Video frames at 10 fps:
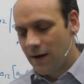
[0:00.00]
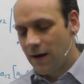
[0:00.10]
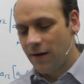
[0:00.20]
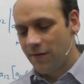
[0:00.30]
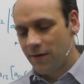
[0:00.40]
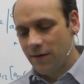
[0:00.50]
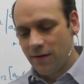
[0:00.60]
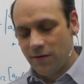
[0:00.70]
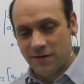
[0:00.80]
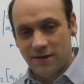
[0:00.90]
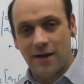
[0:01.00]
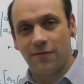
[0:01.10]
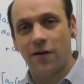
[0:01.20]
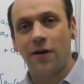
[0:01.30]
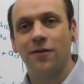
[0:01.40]
the set
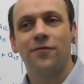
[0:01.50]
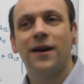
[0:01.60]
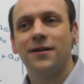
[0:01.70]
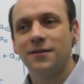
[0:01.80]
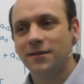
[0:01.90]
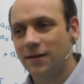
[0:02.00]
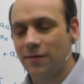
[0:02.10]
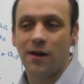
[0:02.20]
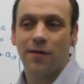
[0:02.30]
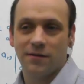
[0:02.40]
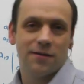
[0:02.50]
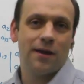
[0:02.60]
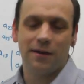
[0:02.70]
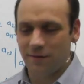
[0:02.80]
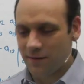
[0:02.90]
of eigenvectors, and the others are
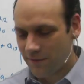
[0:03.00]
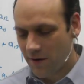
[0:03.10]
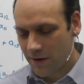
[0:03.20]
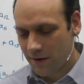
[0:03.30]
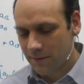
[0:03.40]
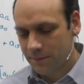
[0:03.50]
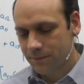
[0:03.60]
then defined.